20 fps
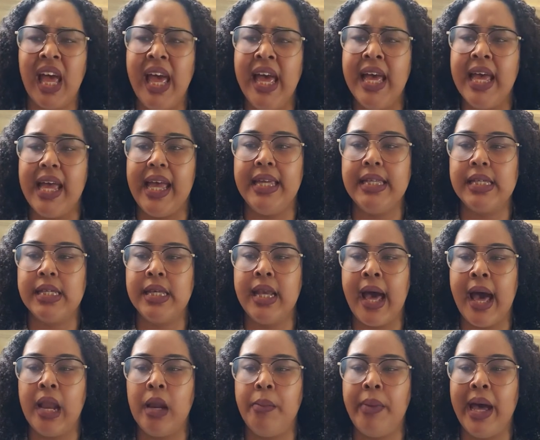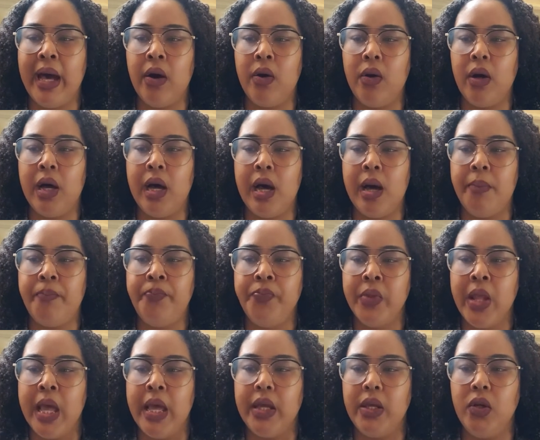it's not about
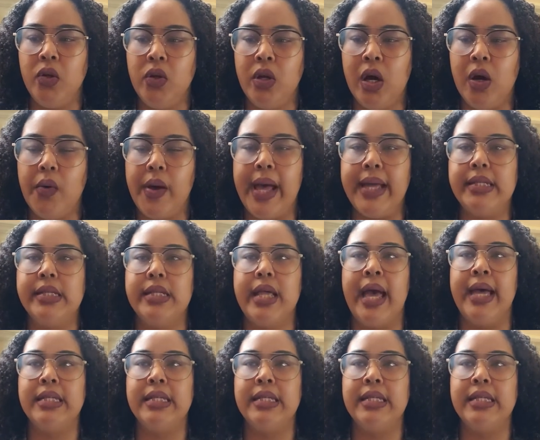as